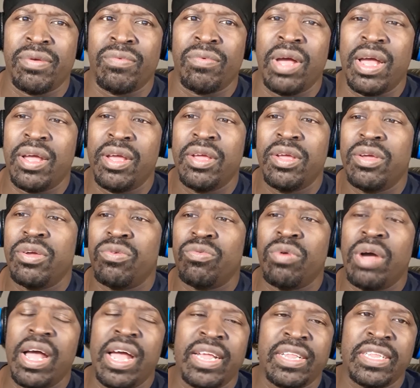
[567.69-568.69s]
Why
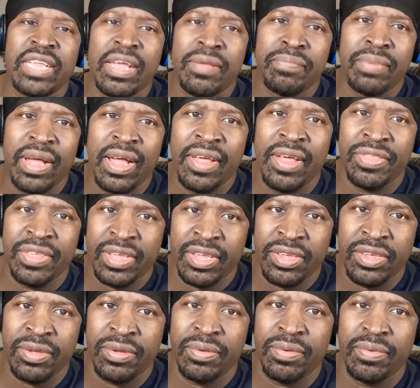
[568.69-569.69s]
why is that
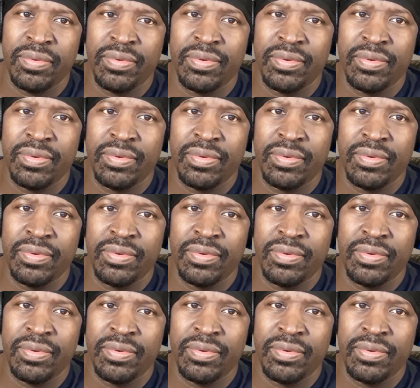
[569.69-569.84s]
bothering you?